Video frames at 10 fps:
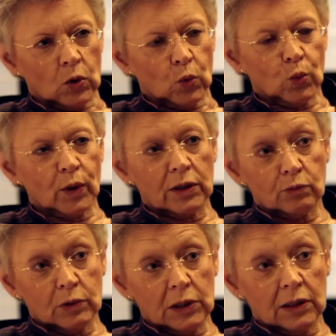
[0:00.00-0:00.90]

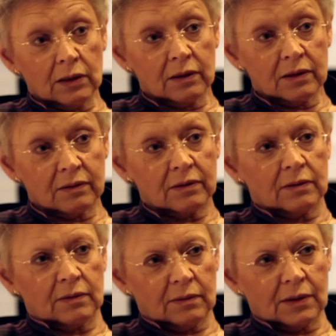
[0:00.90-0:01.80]
When we uh,
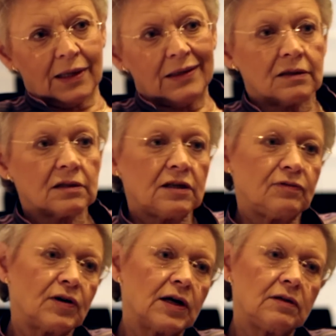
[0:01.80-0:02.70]

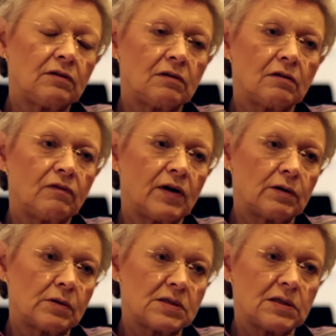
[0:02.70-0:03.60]
identified the
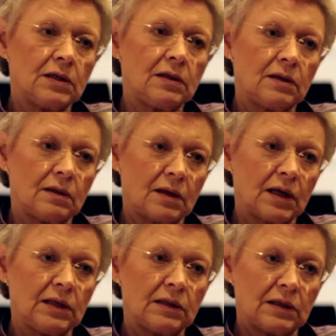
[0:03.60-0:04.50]
virus in
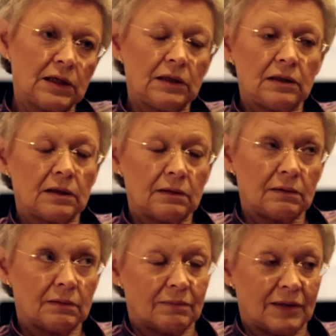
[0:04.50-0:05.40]

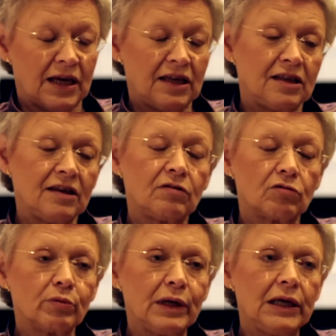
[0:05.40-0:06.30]

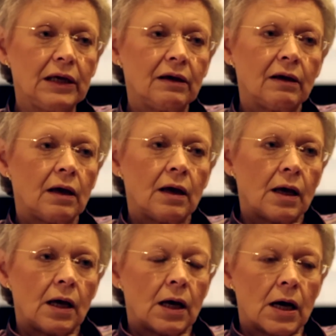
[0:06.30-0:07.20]
1983,
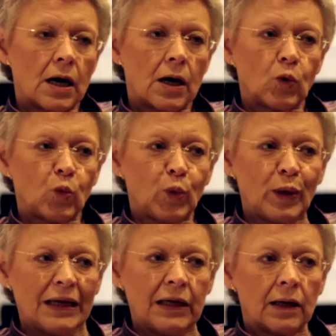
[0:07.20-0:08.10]
uh,
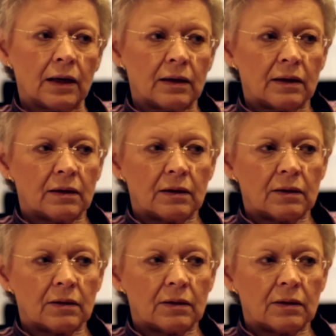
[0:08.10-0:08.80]
we uh,